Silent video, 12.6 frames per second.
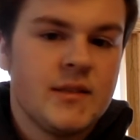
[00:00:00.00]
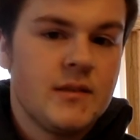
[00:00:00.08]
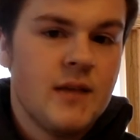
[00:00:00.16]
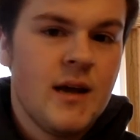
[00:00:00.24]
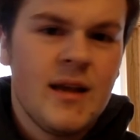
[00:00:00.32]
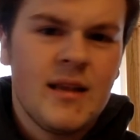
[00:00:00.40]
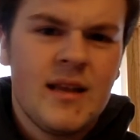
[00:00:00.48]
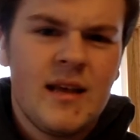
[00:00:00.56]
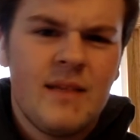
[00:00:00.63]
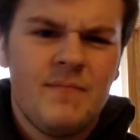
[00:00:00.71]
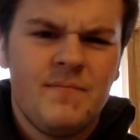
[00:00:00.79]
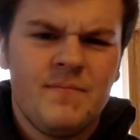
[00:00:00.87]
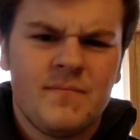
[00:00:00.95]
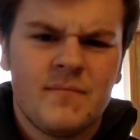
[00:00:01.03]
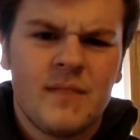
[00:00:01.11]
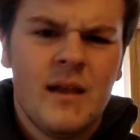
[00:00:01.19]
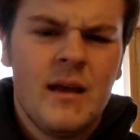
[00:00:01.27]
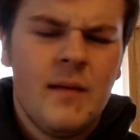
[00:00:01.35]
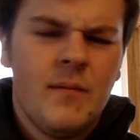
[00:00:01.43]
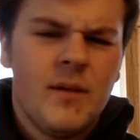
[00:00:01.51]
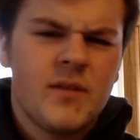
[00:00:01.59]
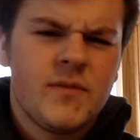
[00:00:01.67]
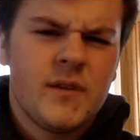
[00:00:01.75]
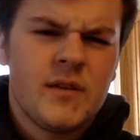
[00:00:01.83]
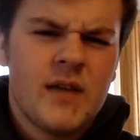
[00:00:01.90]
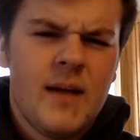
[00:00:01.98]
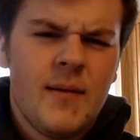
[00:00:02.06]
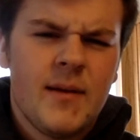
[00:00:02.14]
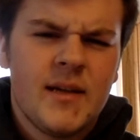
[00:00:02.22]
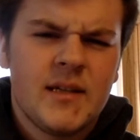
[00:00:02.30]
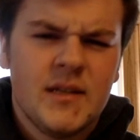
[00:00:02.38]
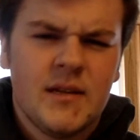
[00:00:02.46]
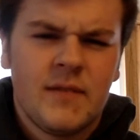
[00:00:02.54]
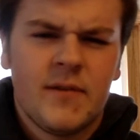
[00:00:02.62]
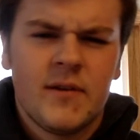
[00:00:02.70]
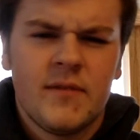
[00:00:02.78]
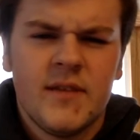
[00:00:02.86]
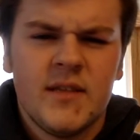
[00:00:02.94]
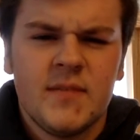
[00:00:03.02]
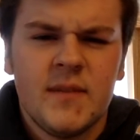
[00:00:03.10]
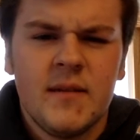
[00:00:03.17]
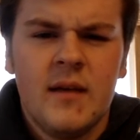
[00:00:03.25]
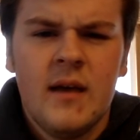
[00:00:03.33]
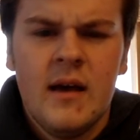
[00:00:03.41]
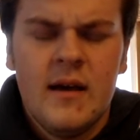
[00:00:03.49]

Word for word: Not that much for a time on ice leader for a defenseman.